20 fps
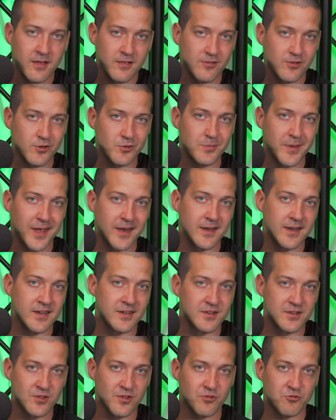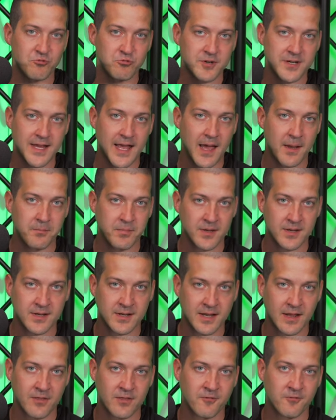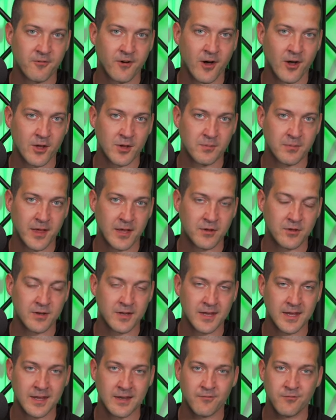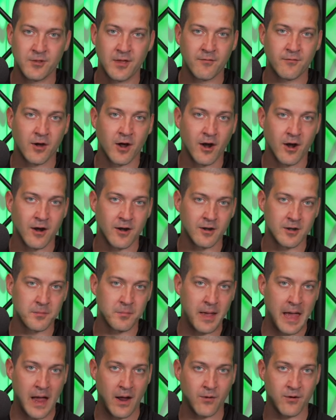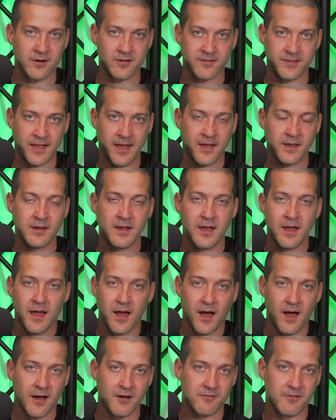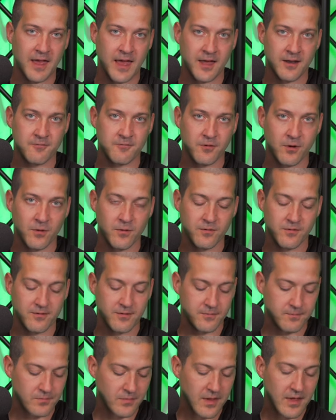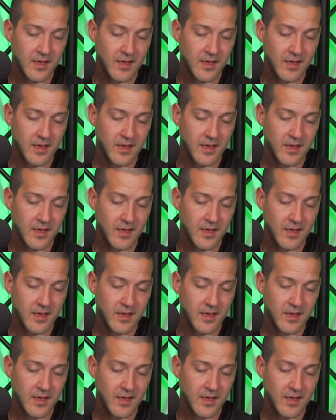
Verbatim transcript: so you may need to just reamp it to get the volume that you need if you have a hard power set of headphones.